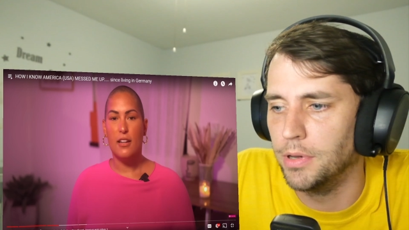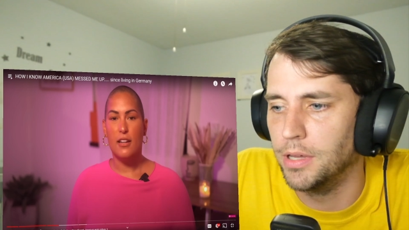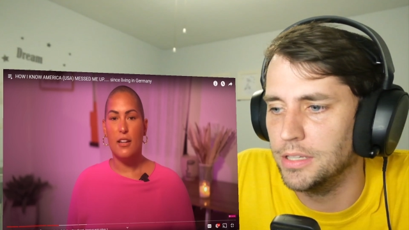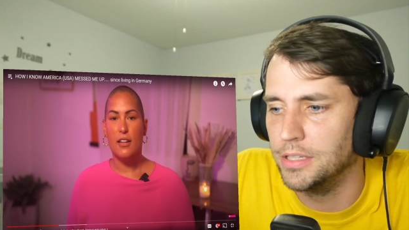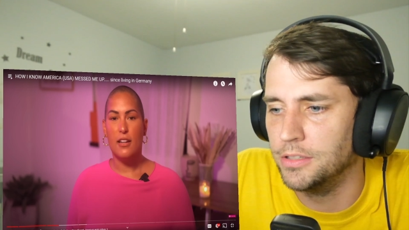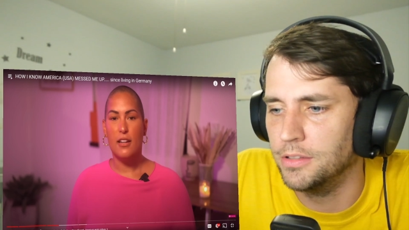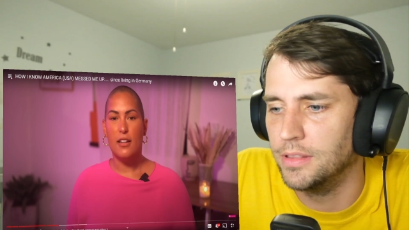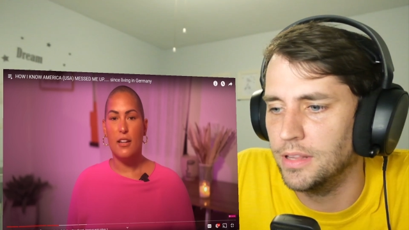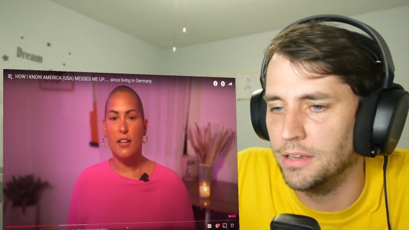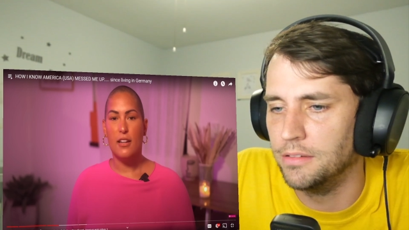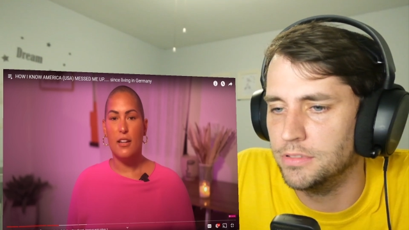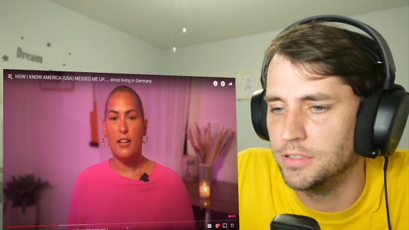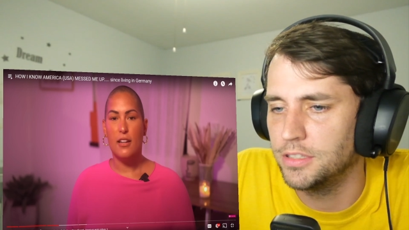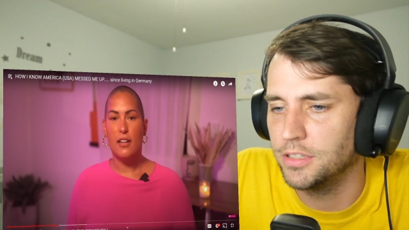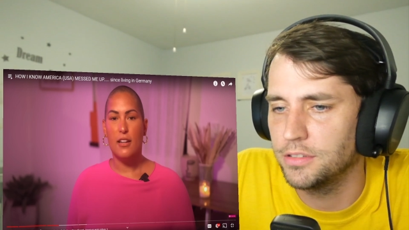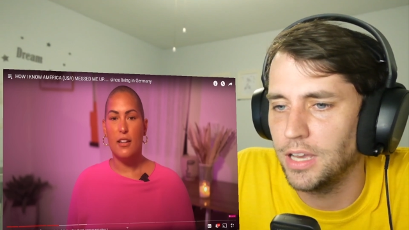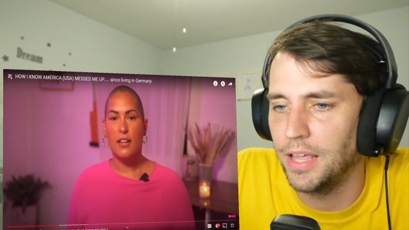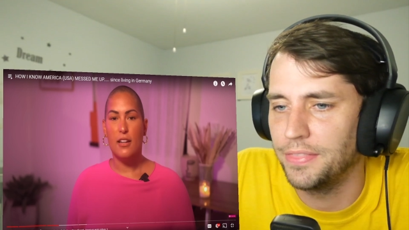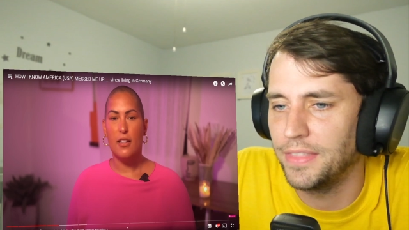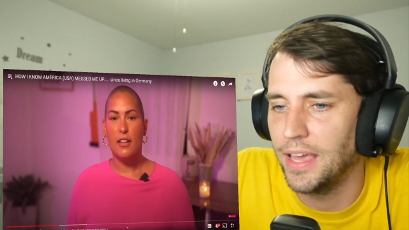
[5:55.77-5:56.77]
Speaker 1: but they've
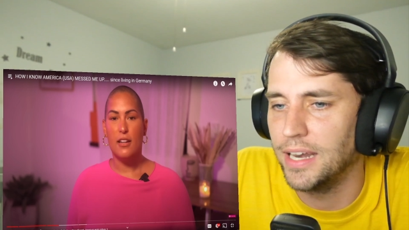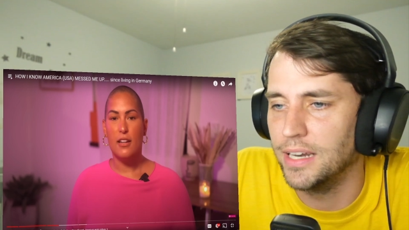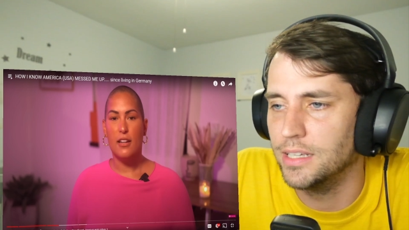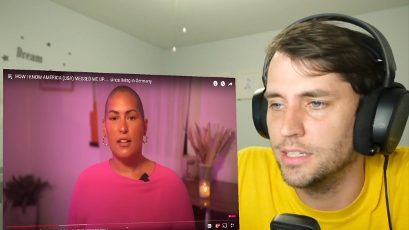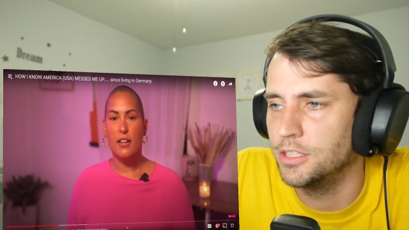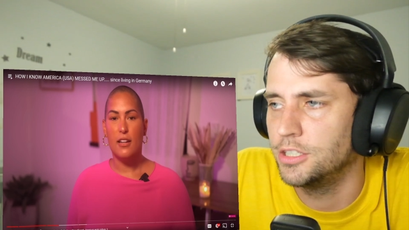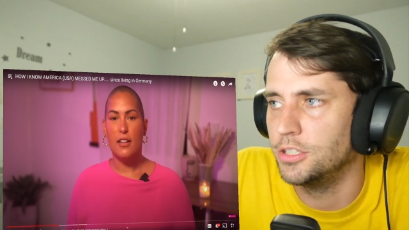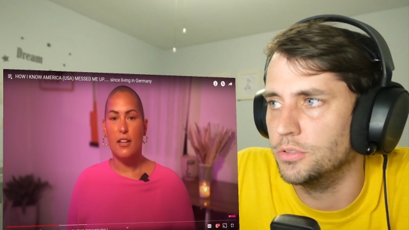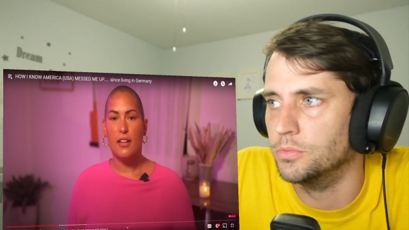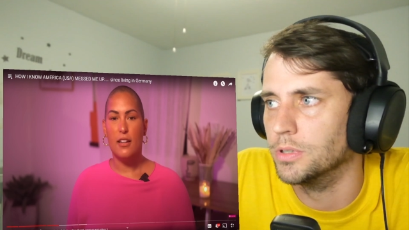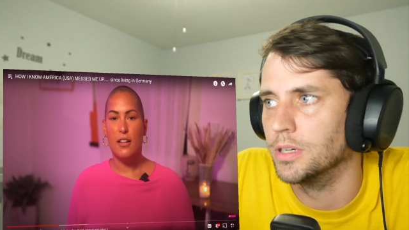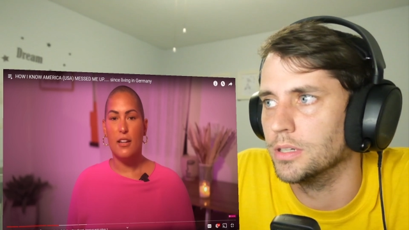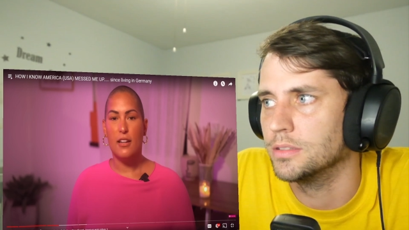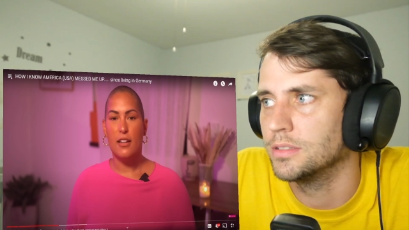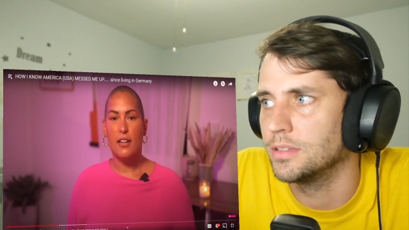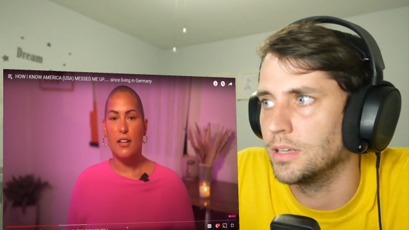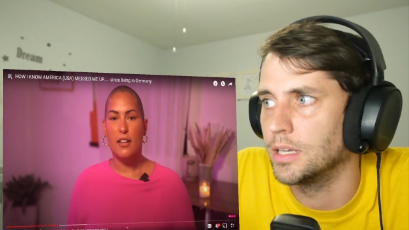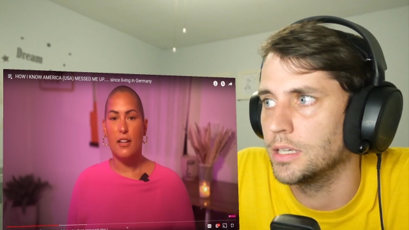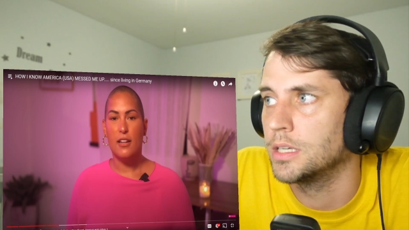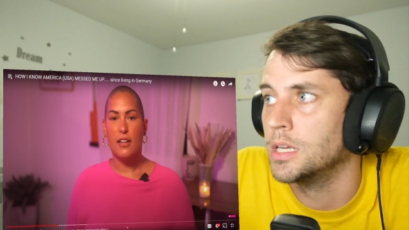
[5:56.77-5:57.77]
still got that issue where
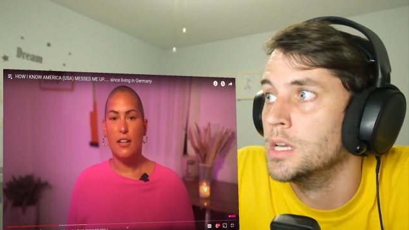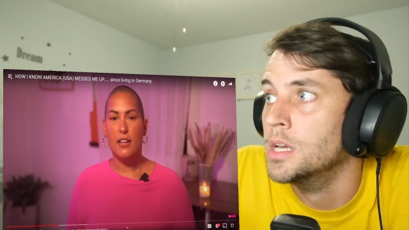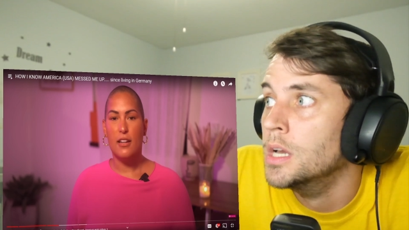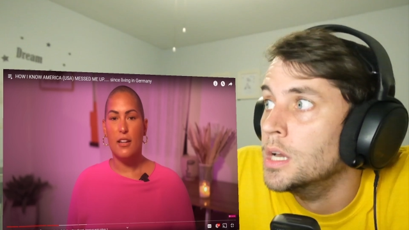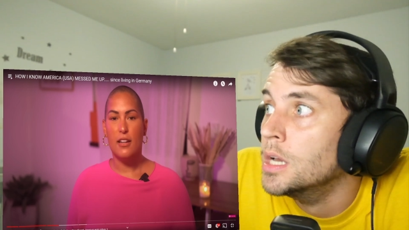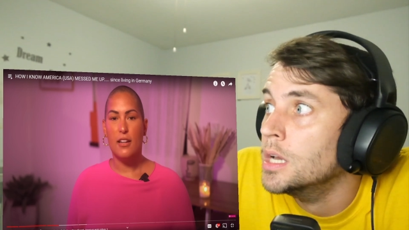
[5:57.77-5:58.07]
it's like,